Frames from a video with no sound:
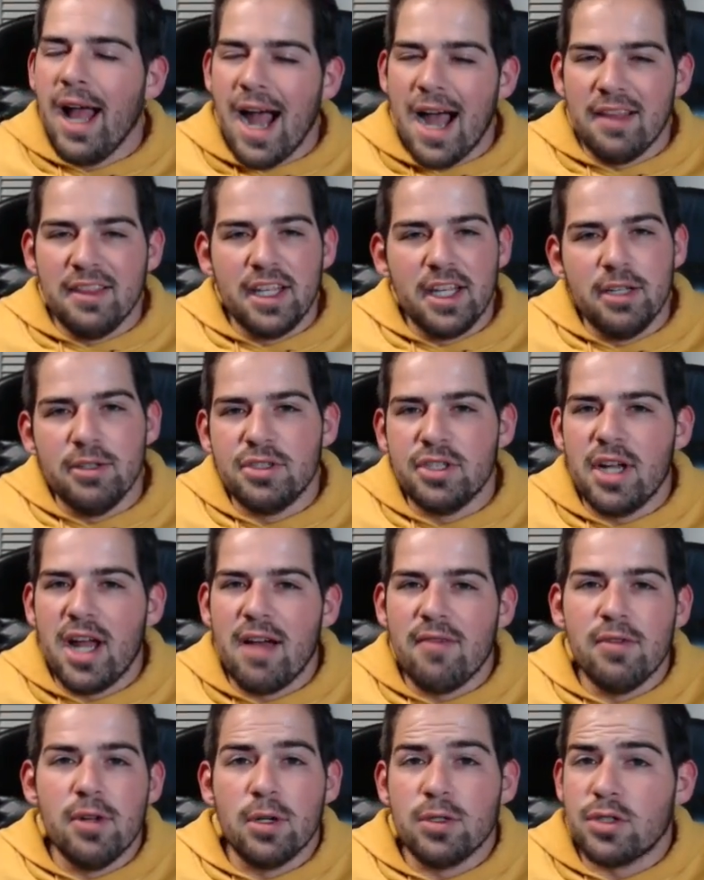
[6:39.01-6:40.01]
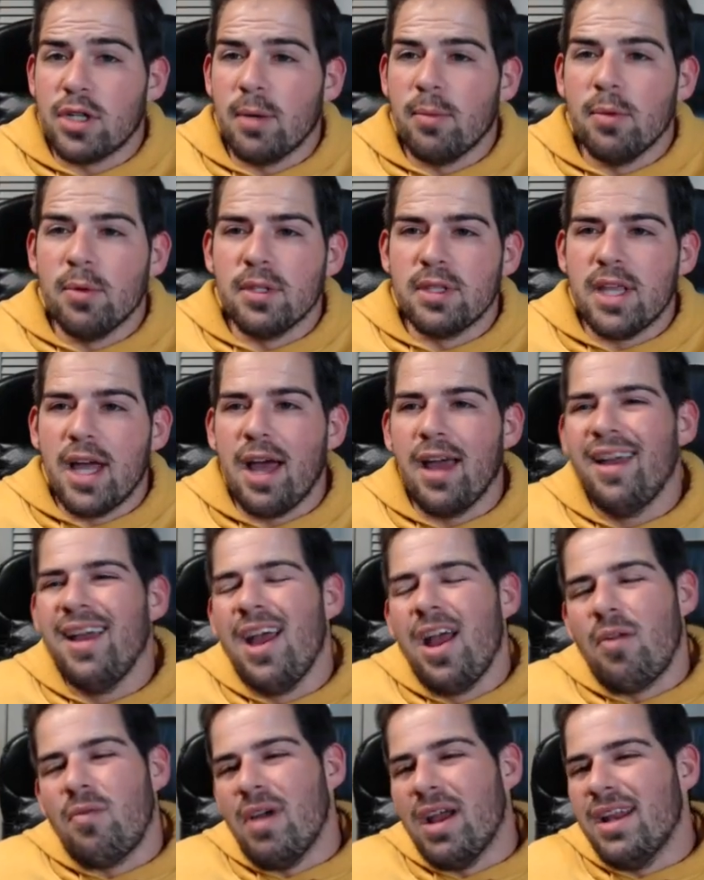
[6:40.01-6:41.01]
I think you should have no trouble with that.
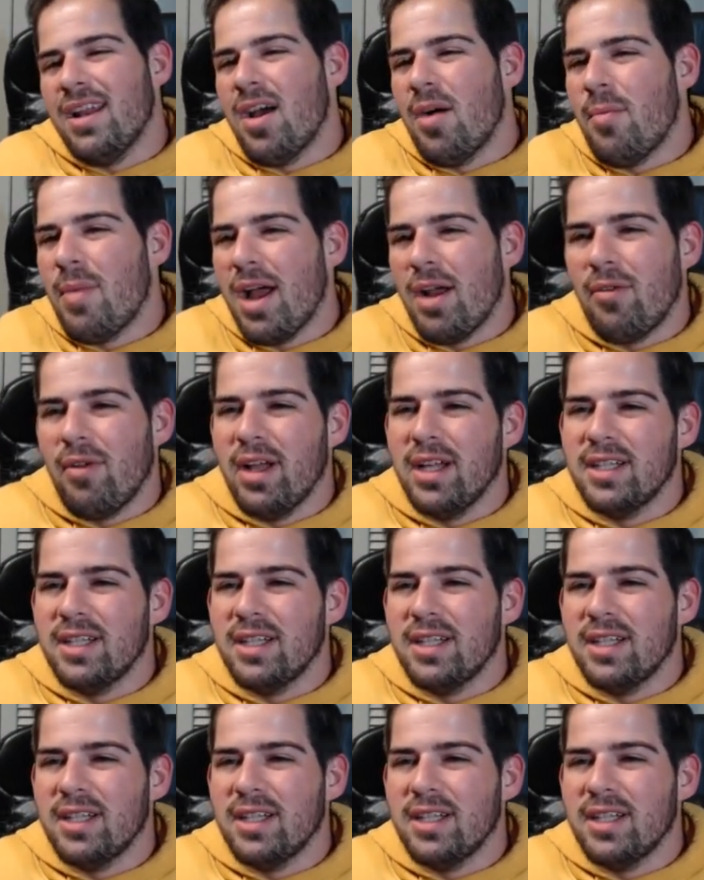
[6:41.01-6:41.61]
Right now my